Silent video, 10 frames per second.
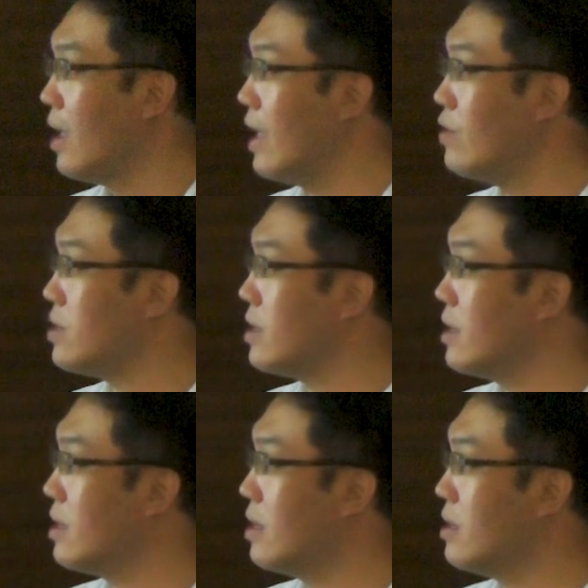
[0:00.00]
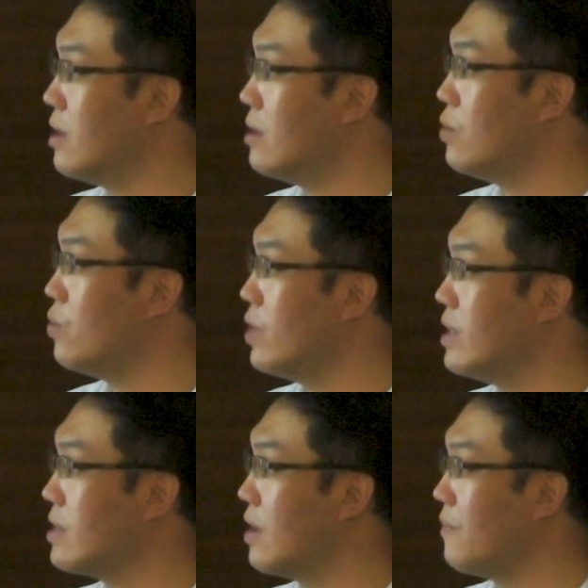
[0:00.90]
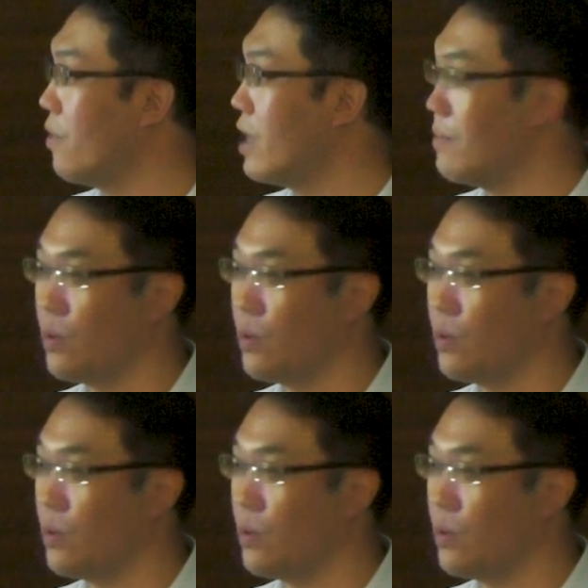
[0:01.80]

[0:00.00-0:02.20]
actually the risk for them